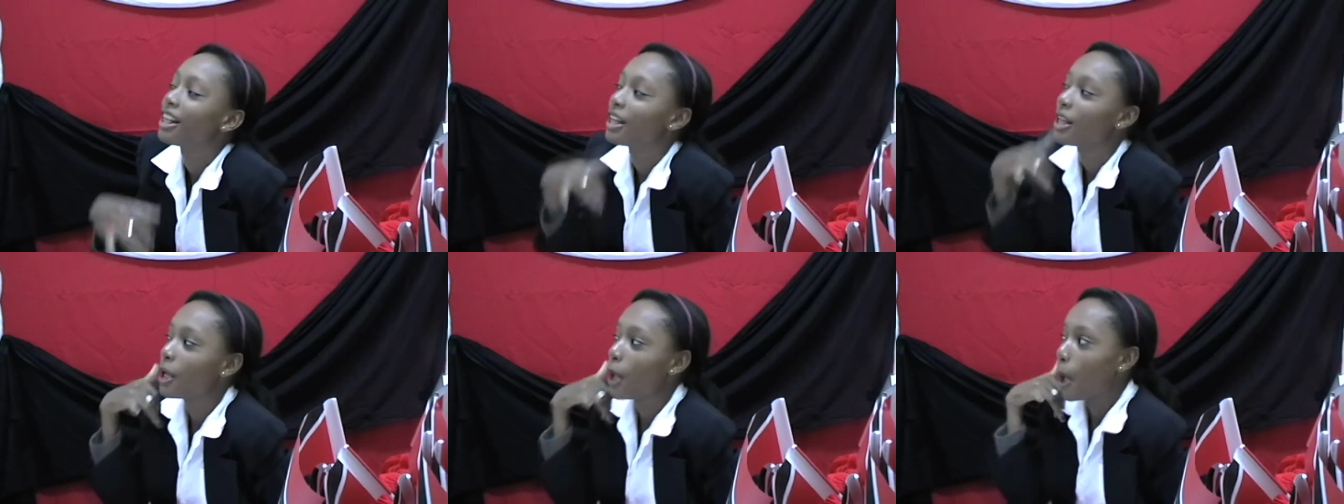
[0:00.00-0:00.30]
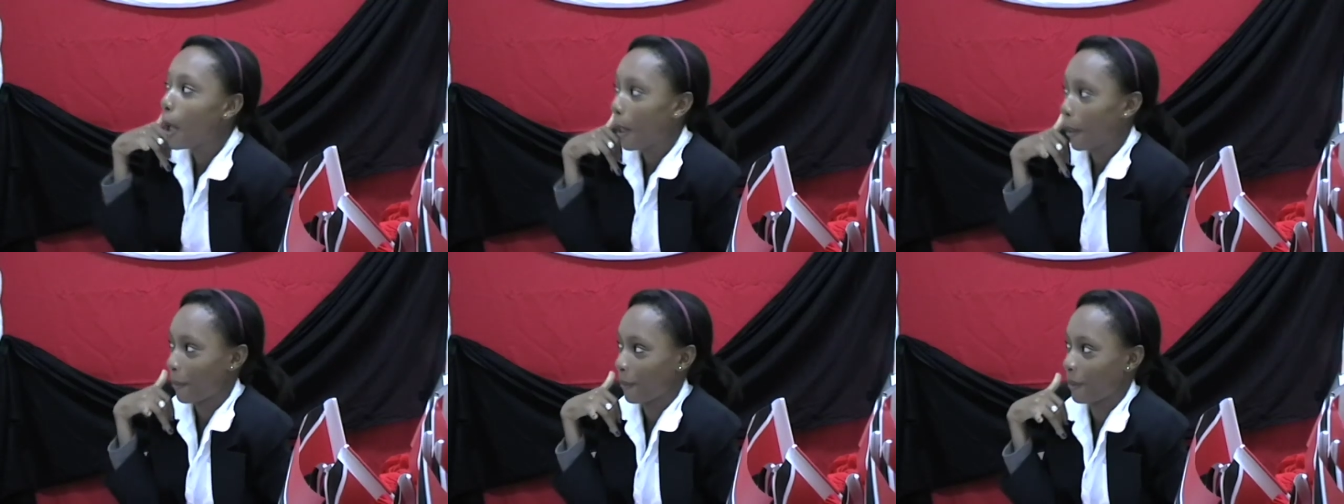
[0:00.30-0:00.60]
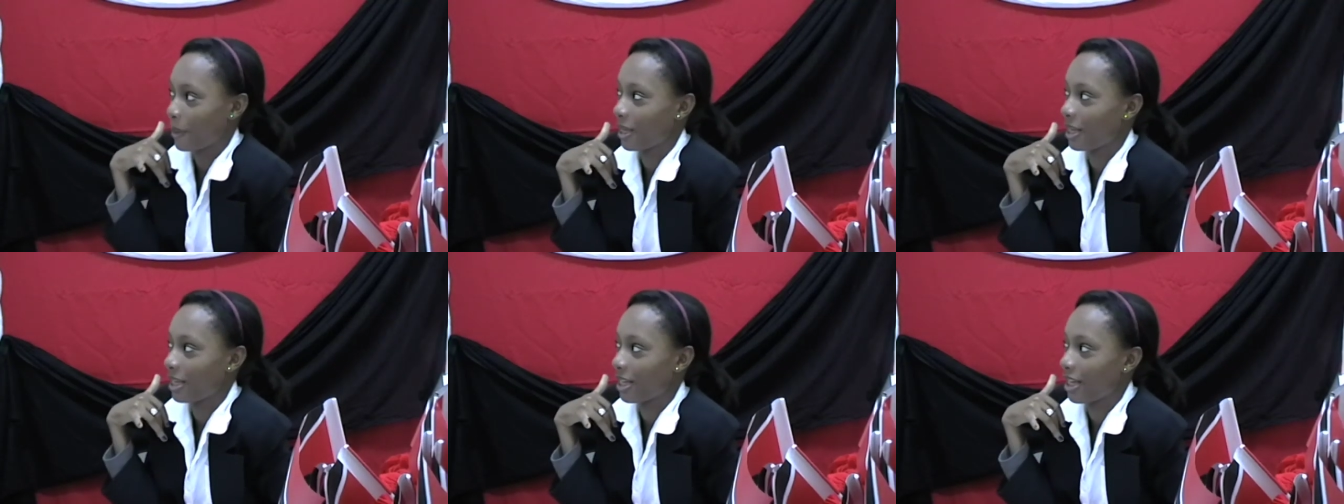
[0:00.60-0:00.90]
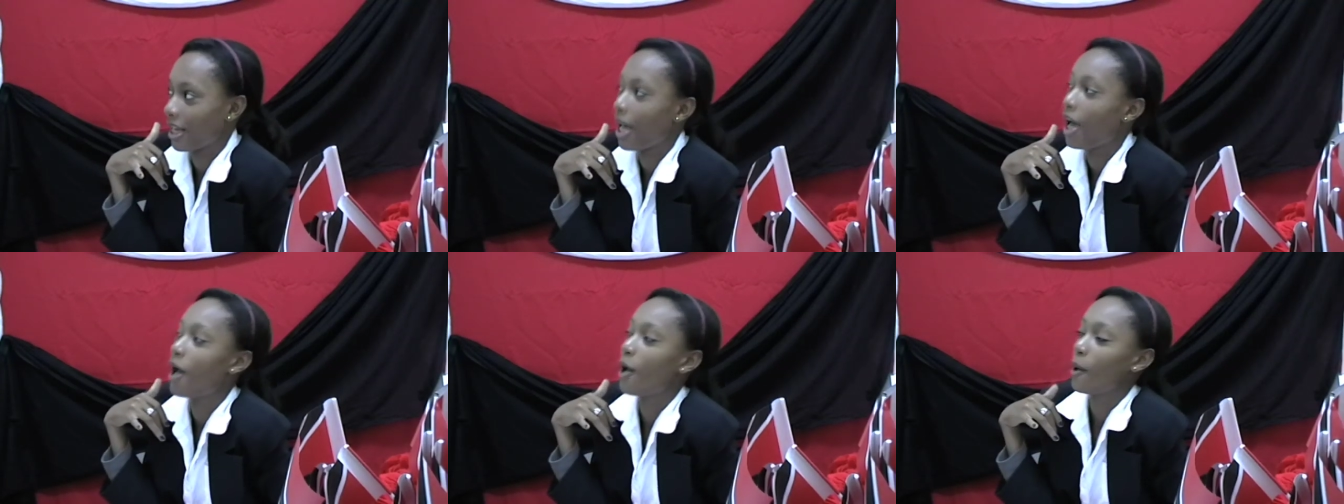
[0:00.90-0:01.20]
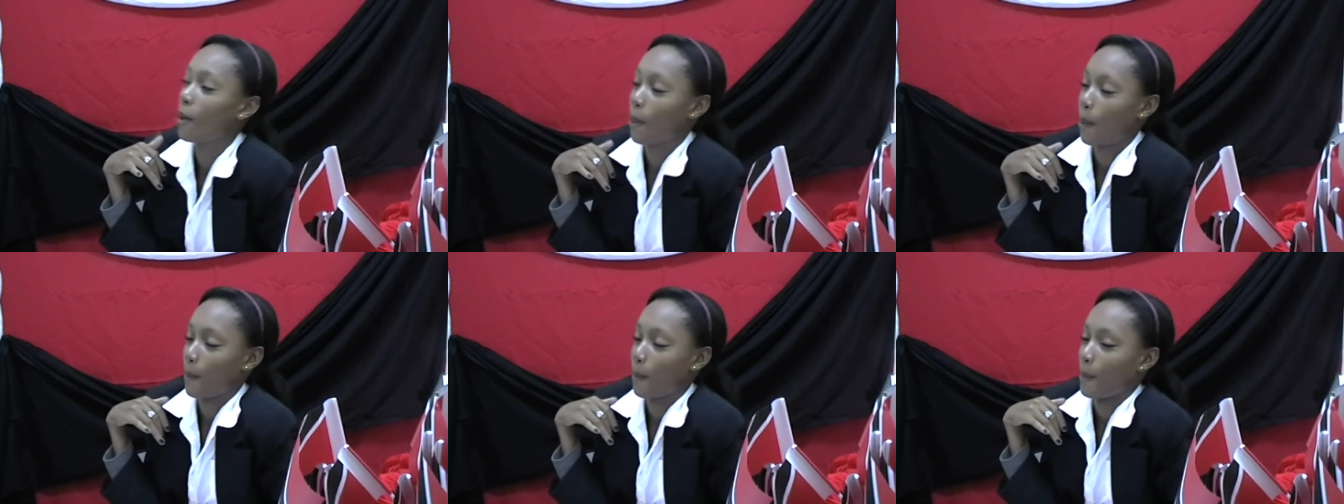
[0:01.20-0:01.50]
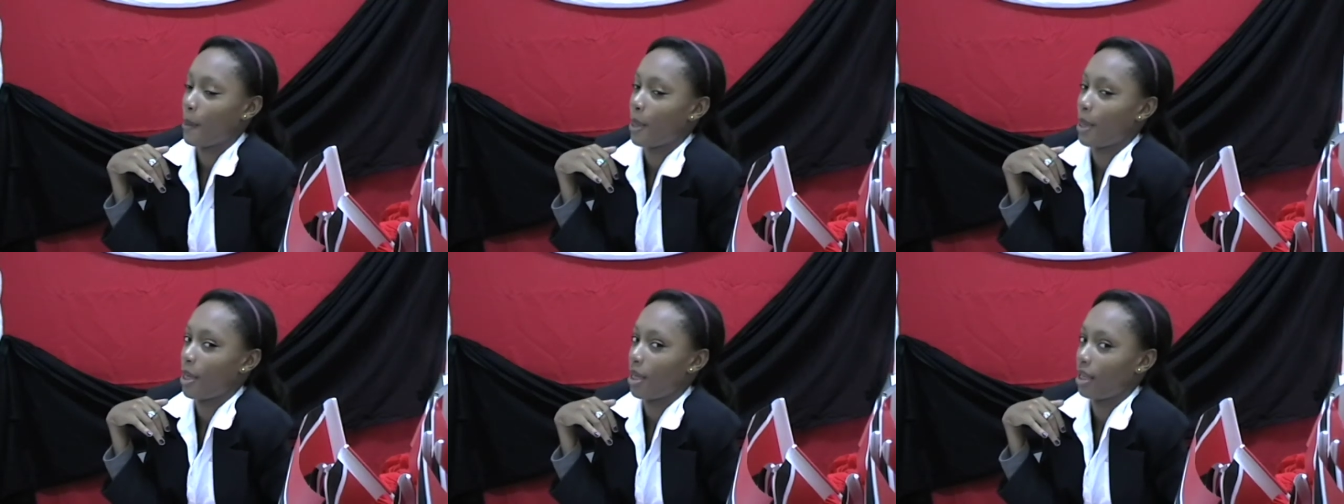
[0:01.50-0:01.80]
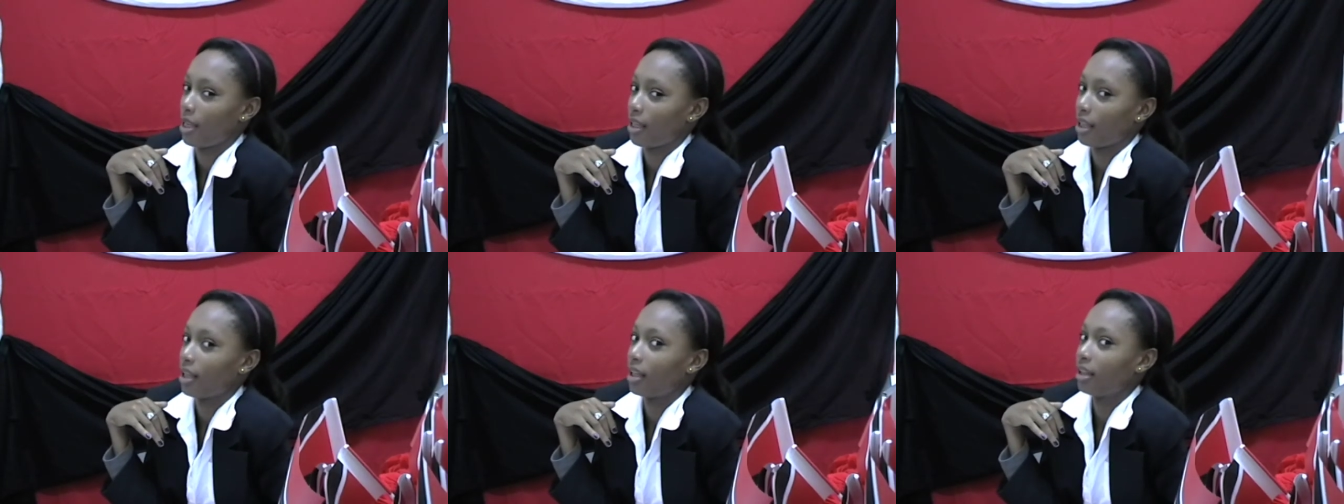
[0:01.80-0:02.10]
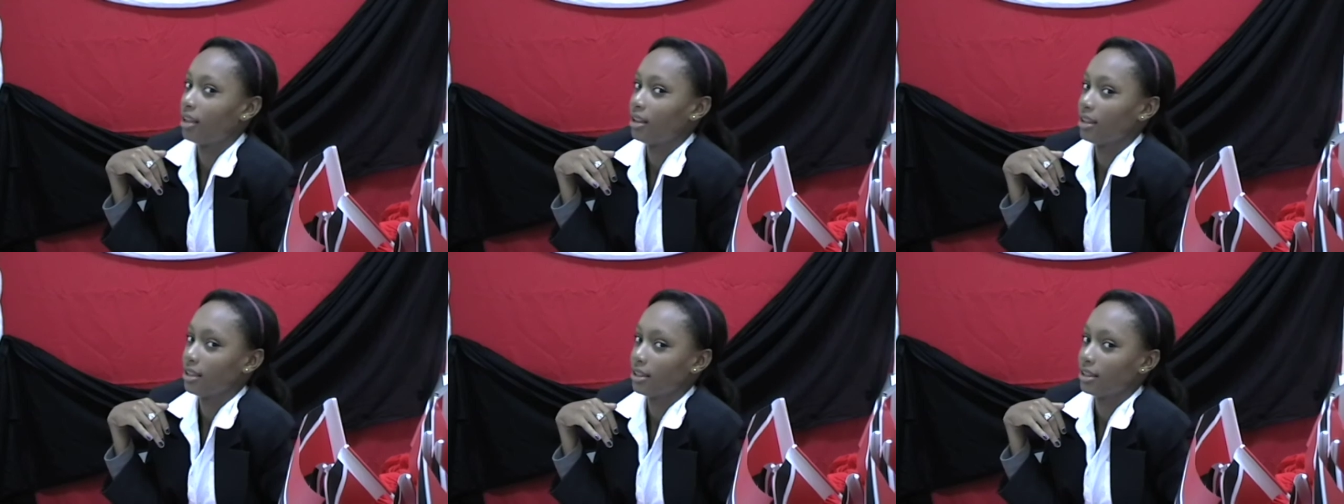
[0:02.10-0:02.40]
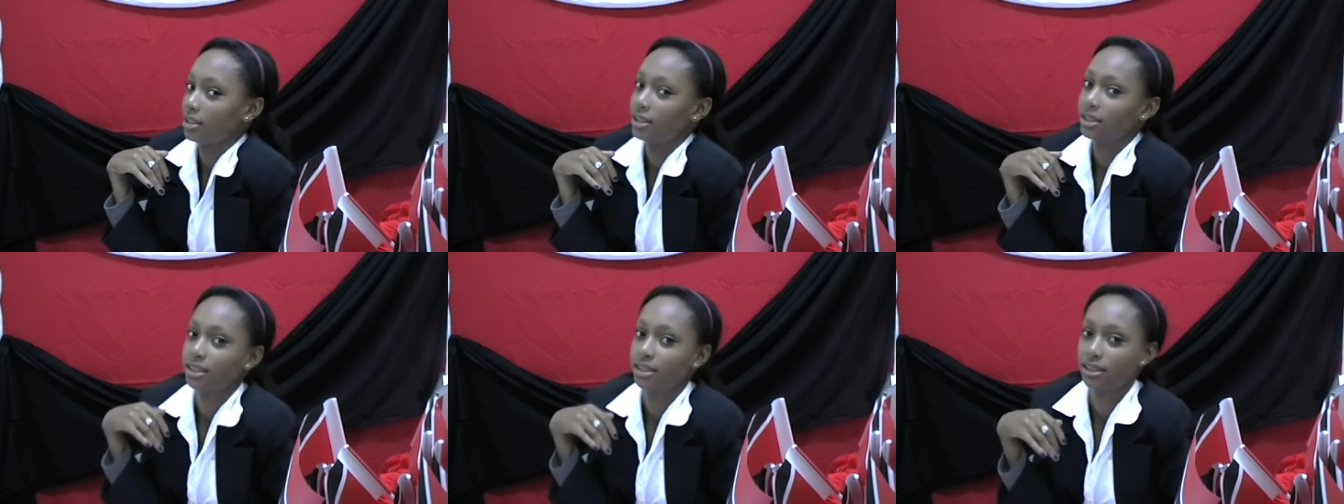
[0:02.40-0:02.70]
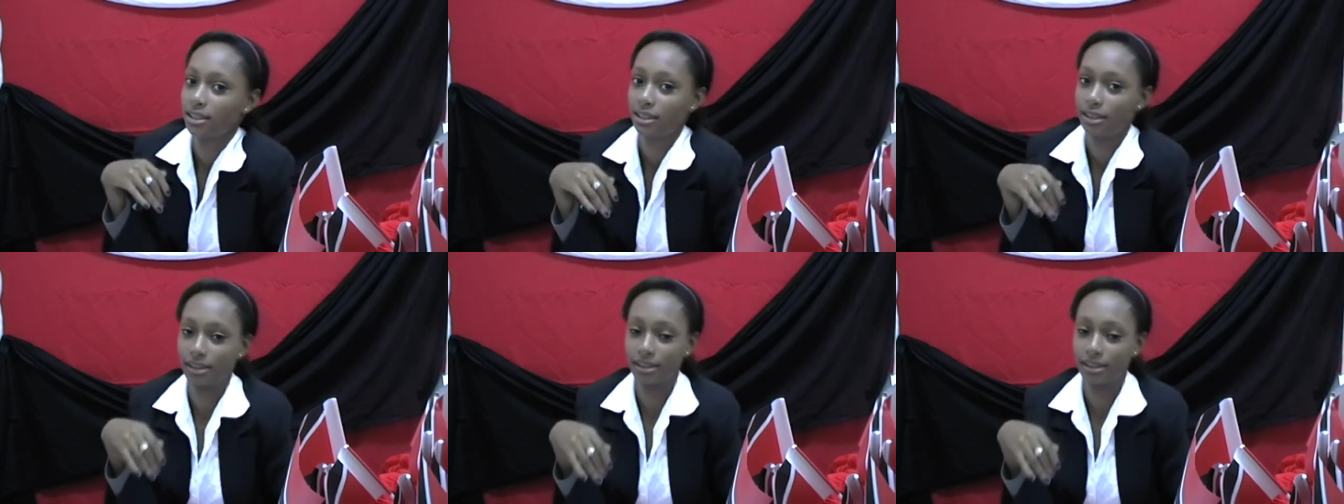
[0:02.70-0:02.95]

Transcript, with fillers: White shirt, are you looking for sexy?